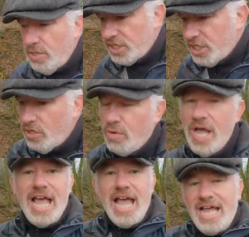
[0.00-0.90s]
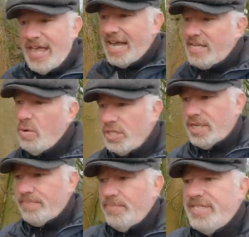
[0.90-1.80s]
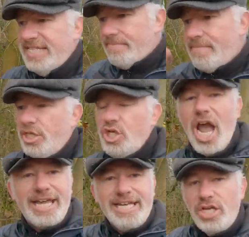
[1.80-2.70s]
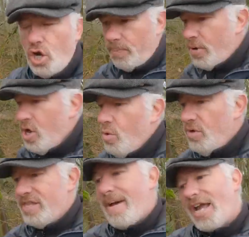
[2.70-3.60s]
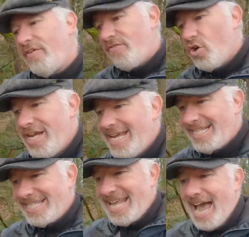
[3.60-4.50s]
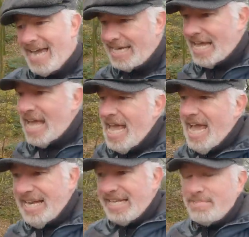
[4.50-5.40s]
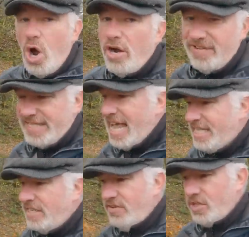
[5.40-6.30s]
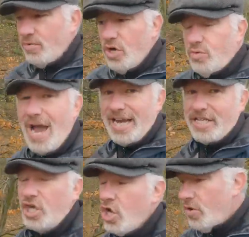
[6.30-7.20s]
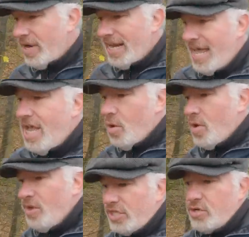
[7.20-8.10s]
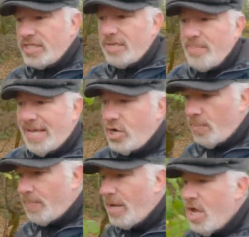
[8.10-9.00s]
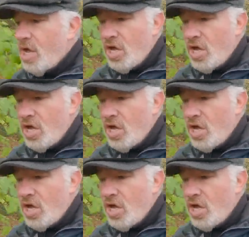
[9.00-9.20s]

I want to do, and that is I want to zip my jacket up with the microphone inside. And it's more of a test for the Rode Wireless Go really, whether it's going to pick up